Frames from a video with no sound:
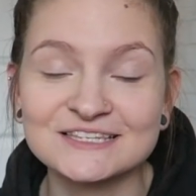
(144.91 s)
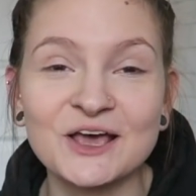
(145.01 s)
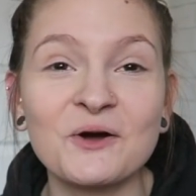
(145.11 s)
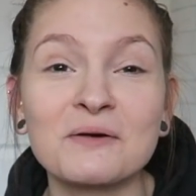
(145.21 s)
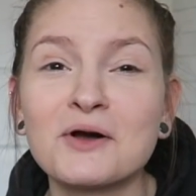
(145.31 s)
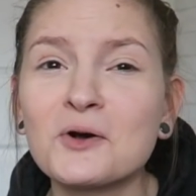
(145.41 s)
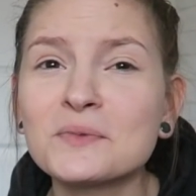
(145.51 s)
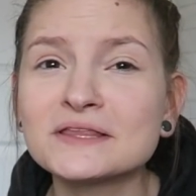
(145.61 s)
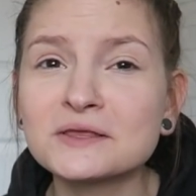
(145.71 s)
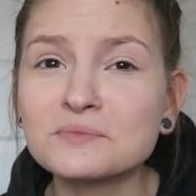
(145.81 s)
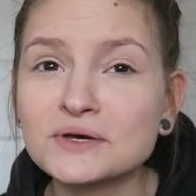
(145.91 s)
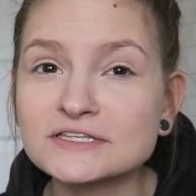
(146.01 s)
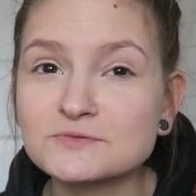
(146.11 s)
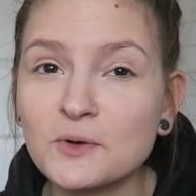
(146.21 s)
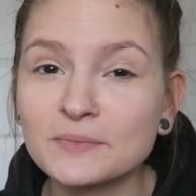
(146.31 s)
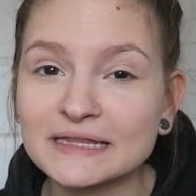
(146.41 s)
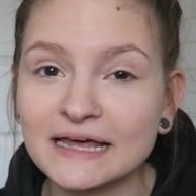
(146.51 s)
So I'm hoping the books won't be